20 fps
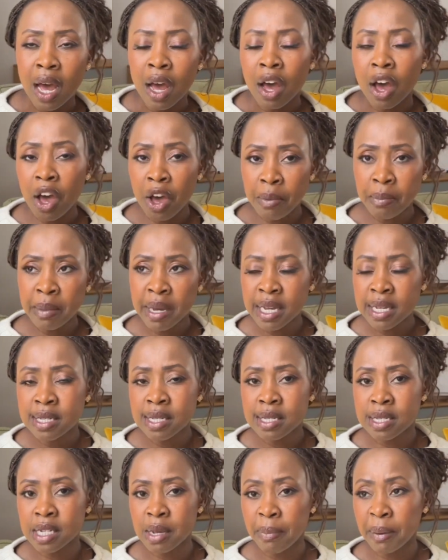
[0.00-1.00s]
Hermes
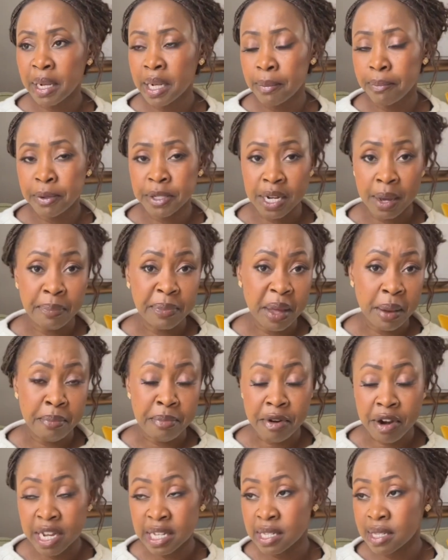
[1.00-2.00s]
typically put up their
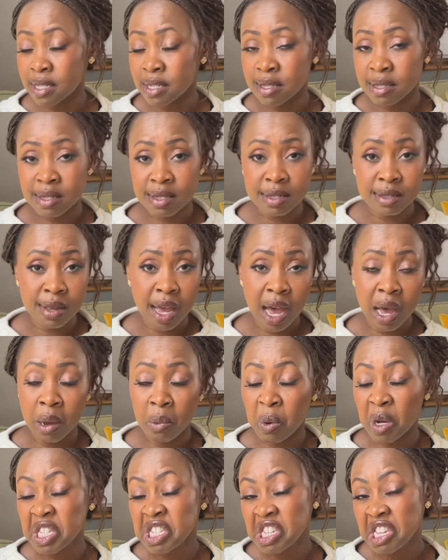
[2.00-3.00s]
prices
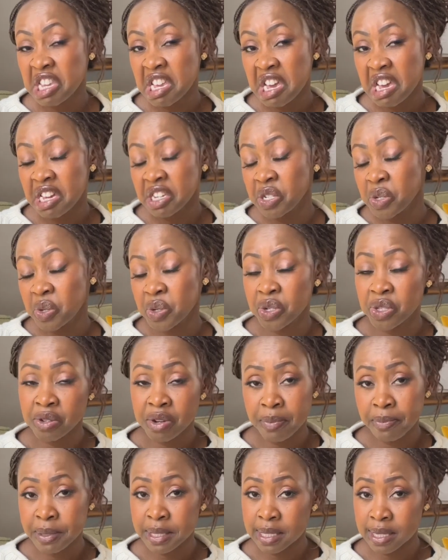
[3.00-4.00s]
once a year,
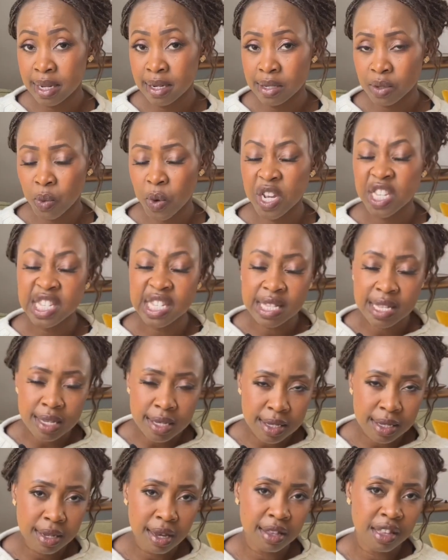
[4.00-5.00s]
2-3%, whereas
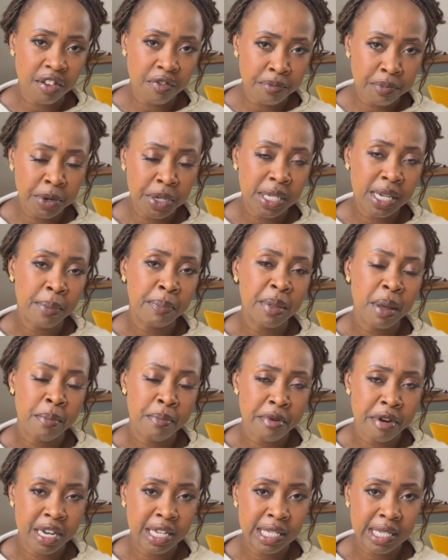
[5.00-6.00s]
this year they've put up their
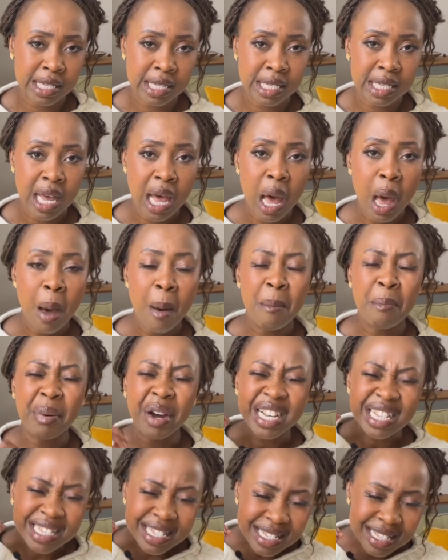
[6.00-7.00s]
prices by
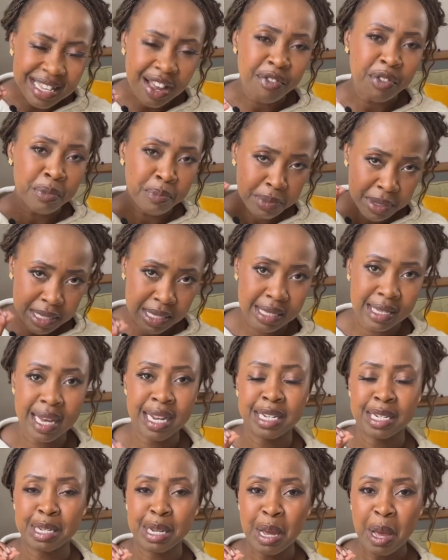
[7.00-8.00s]

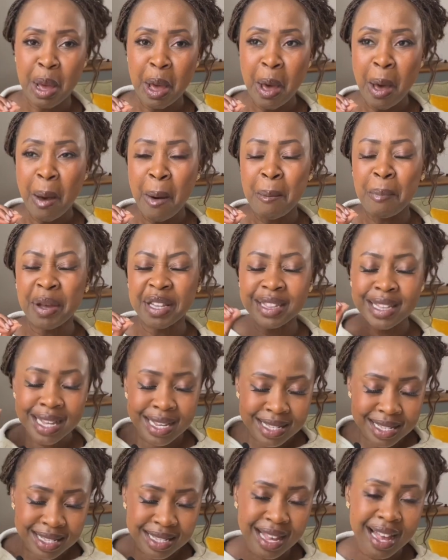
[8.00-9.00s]
7%. But their
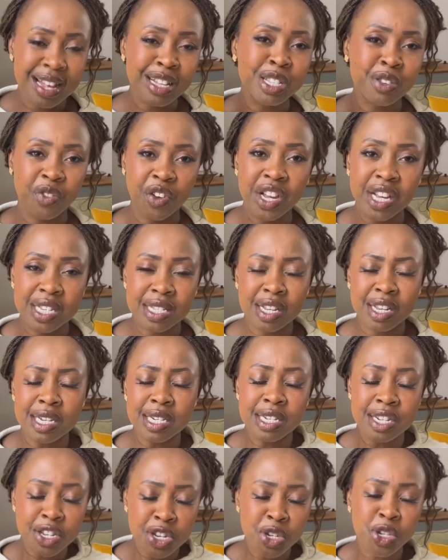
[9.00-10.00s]
sales figures
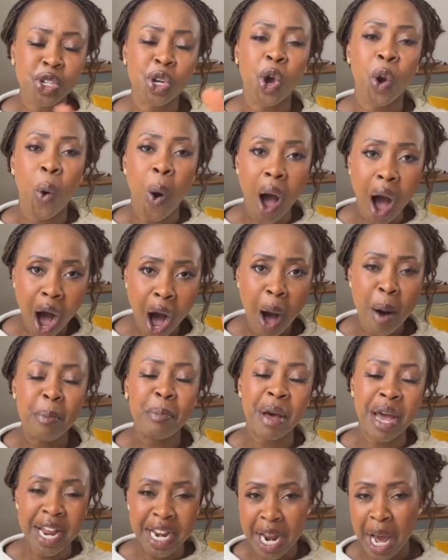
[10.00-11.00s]
continue to go up
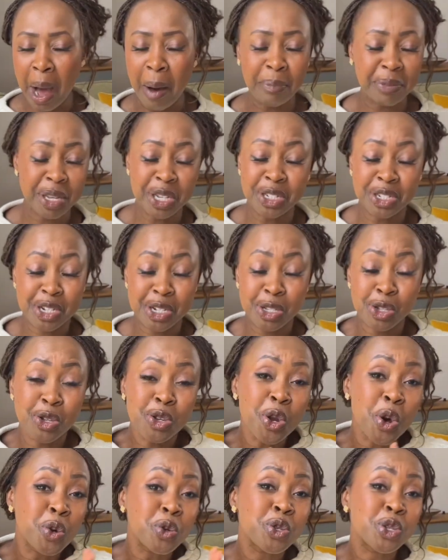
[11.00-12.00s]
and up. There's just
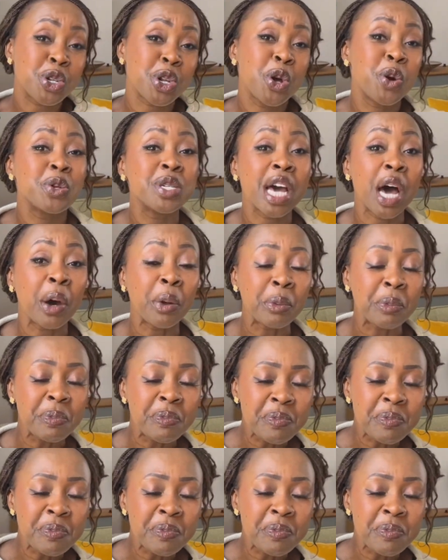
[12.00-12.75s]
no slowdown.